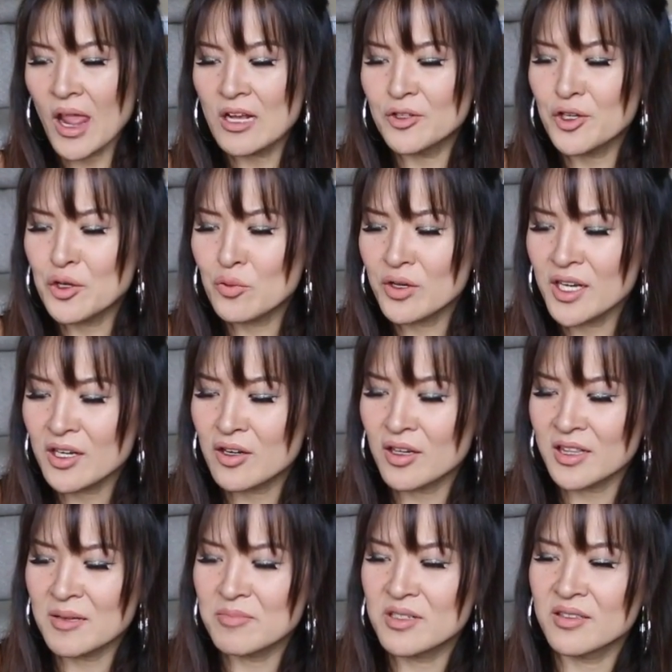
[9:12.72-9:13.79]
So you want to
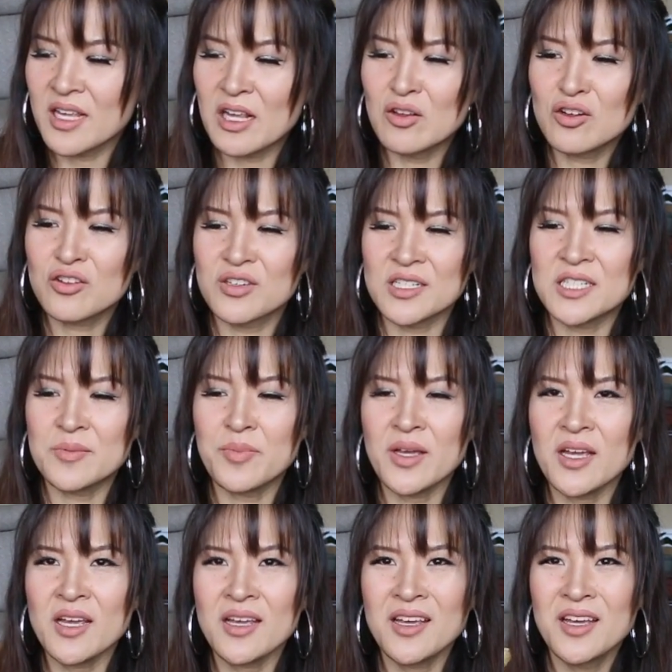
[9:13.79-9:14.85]
cook them till they look
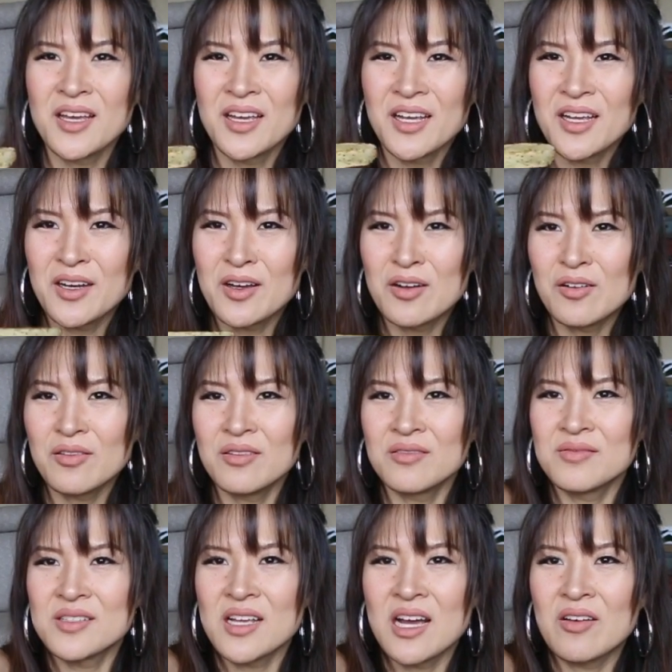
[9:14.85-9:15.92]
crispy, you know?
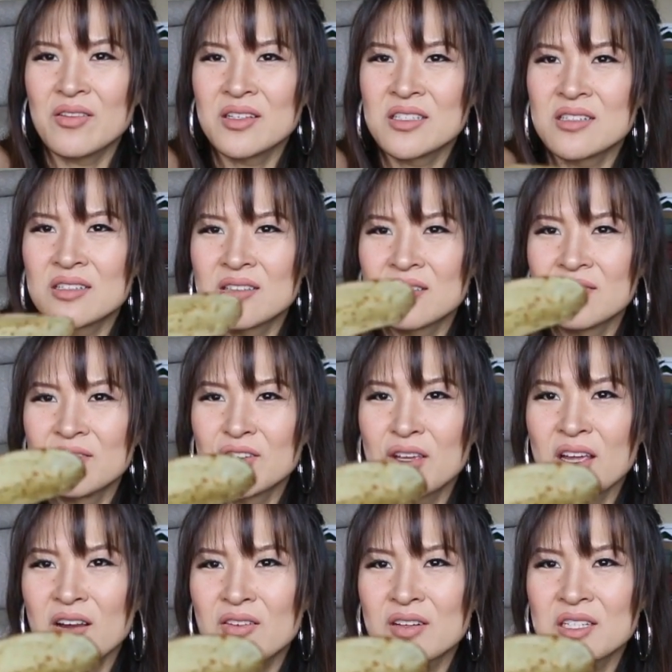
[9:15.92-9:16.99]
See how this is
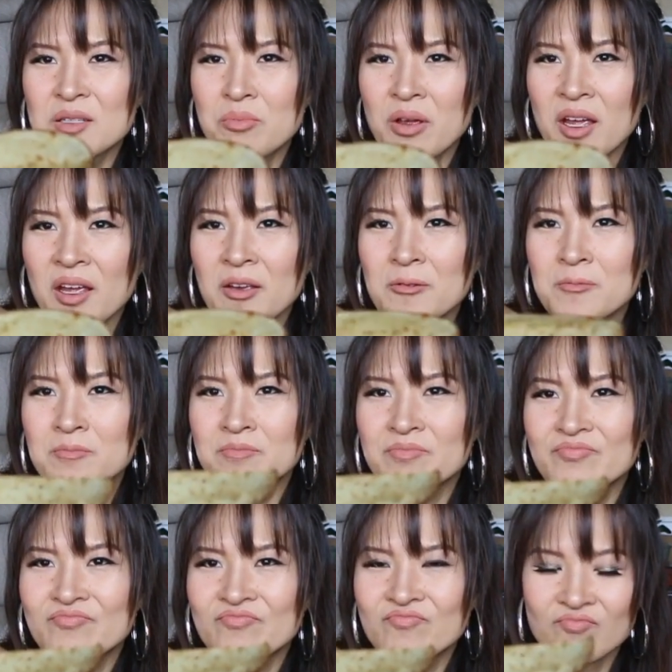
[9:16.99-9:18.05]
looking crispy?
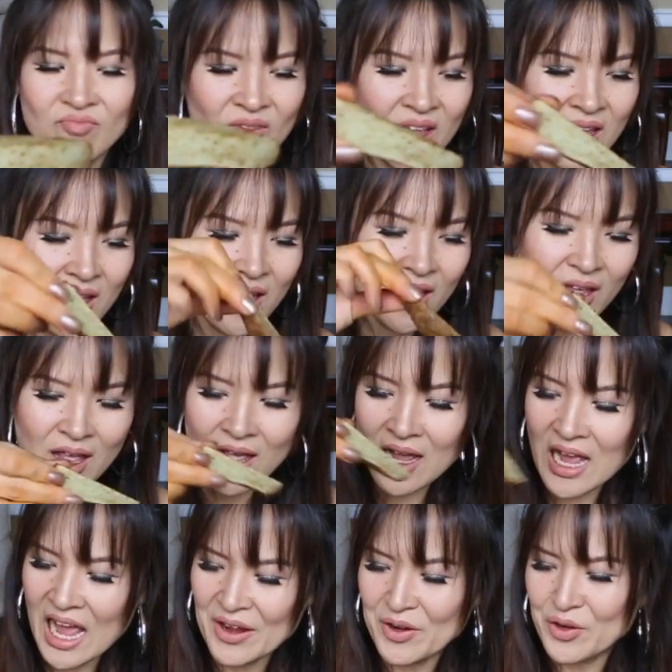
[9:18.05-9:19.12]

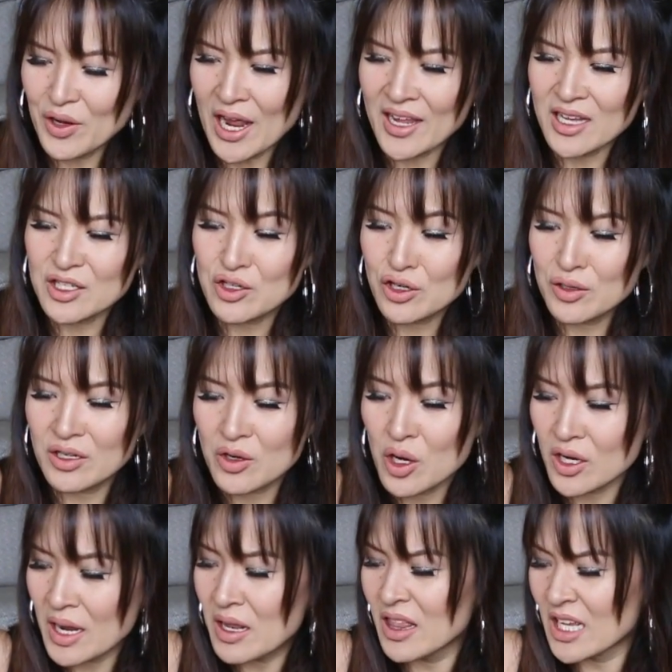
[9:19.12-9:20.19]
I don't know. I guess you could
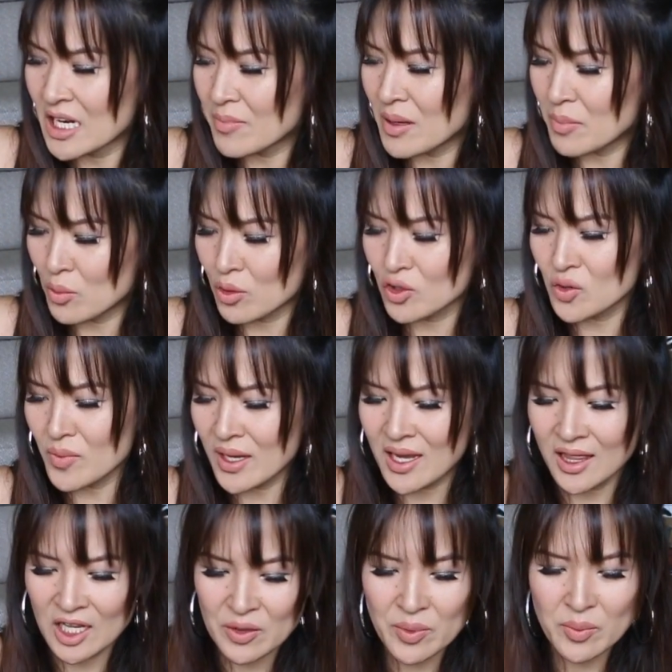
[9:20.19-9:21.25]
cook it a little bit more to make it
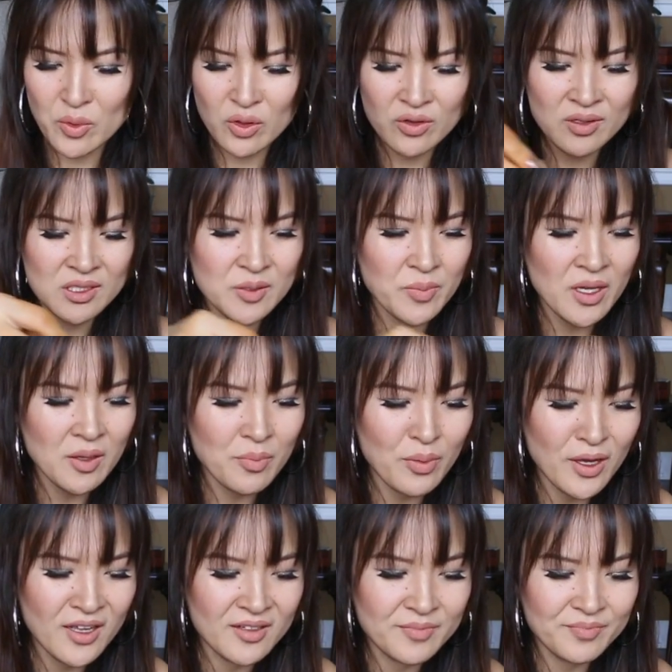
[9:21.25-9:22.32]
a little bit more crispy,
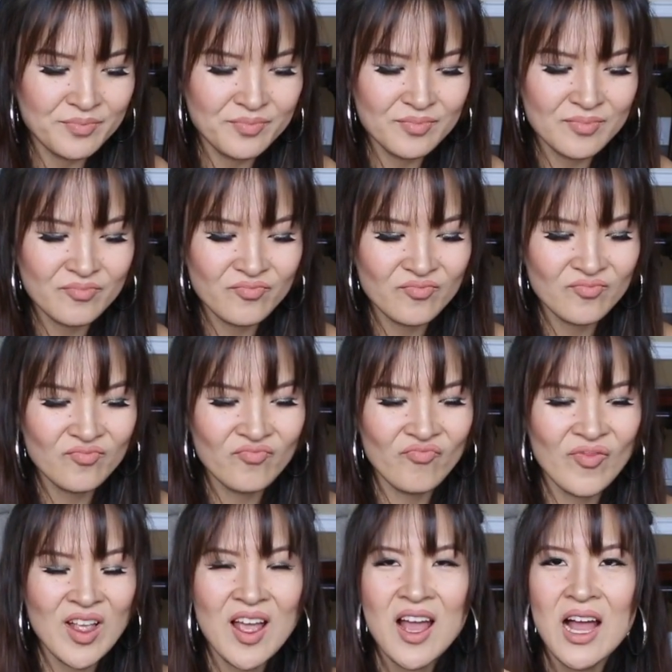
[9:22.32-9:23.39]
but
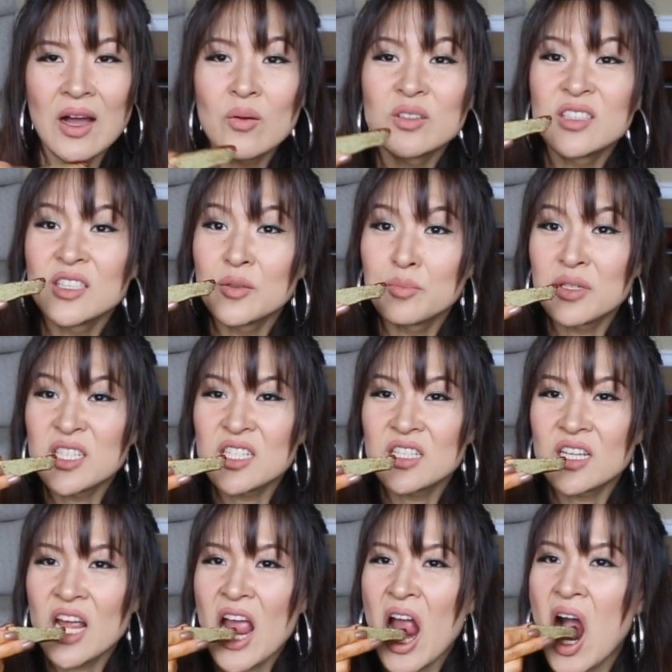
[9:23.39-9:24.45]
I was a little busy
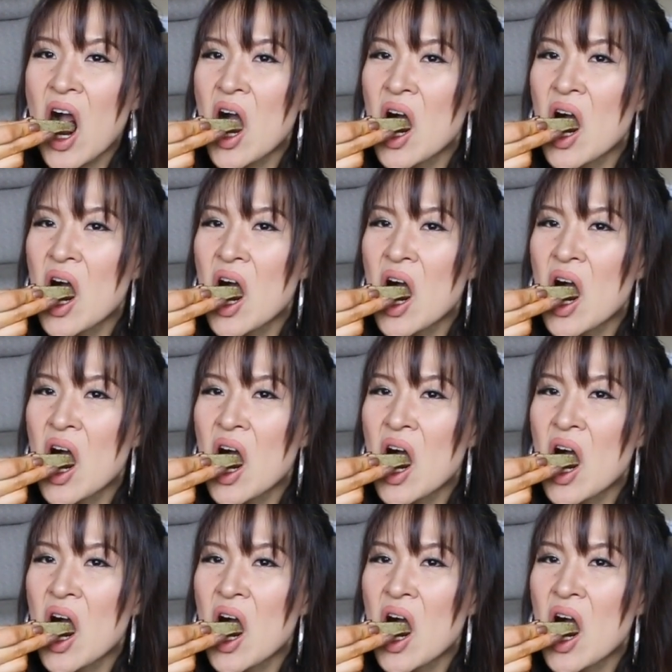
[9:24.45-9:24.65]
today.